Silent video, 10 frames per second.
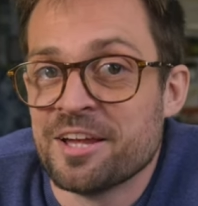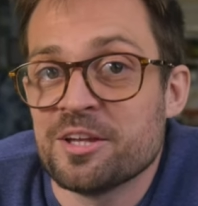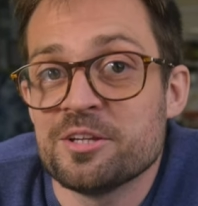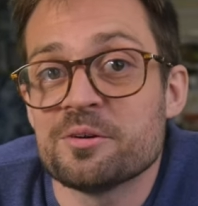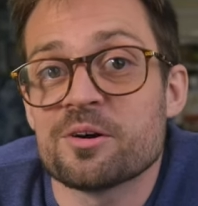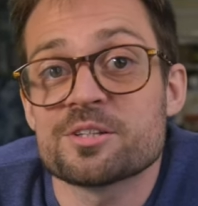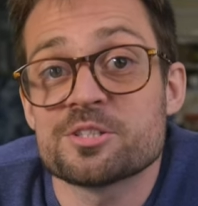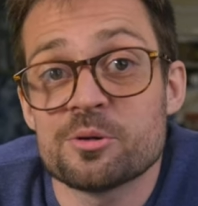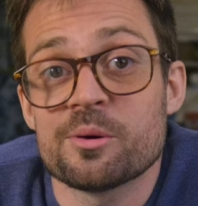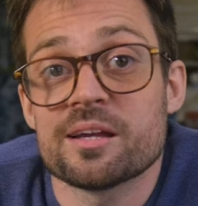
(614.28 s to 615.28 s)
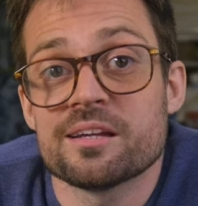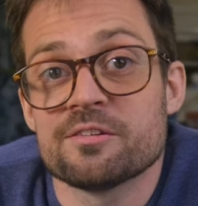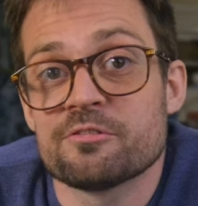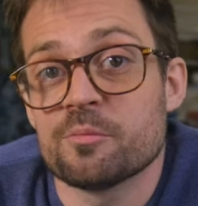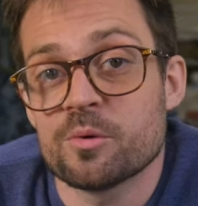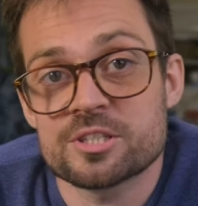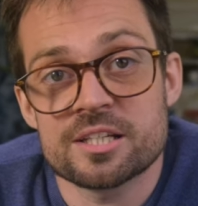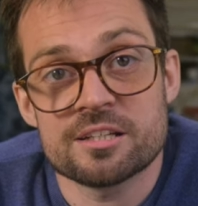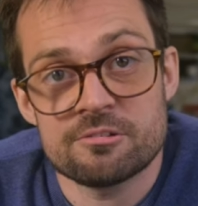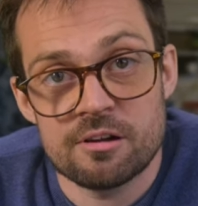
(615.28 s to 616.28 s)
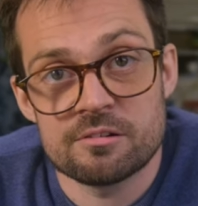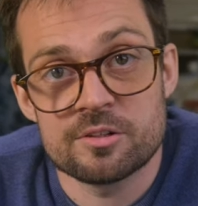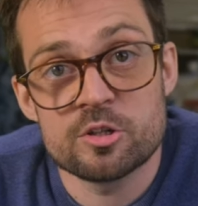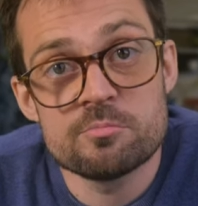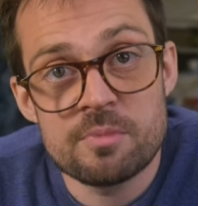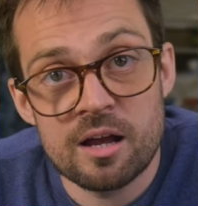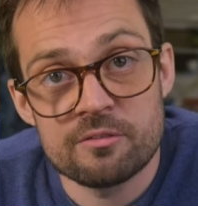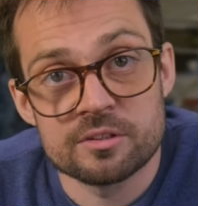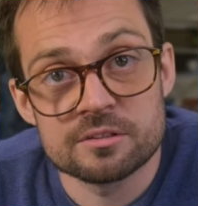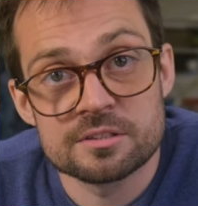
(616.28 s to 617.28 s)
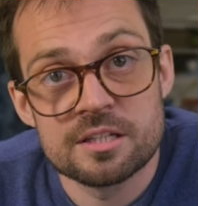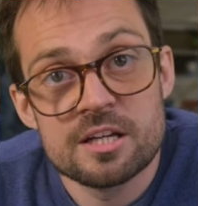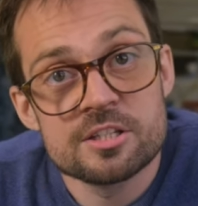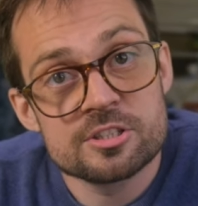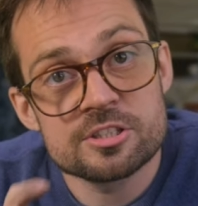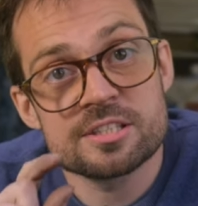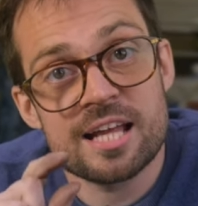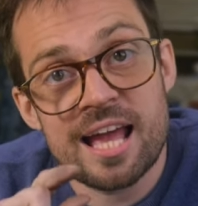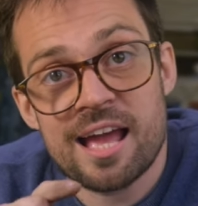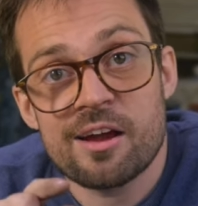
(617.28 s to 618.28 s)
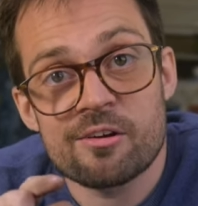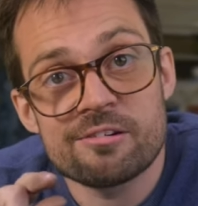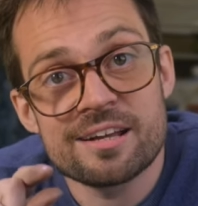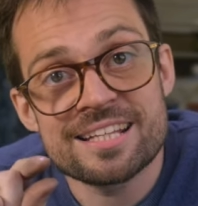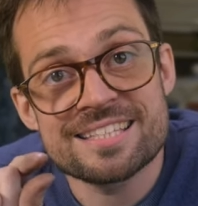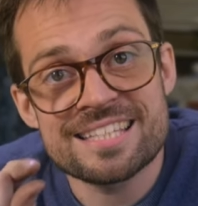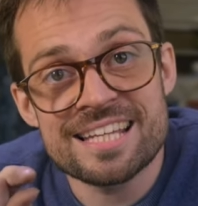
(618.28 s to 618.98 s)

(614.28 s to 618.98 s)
you got a joy from watching it grow. You marveled just at how it did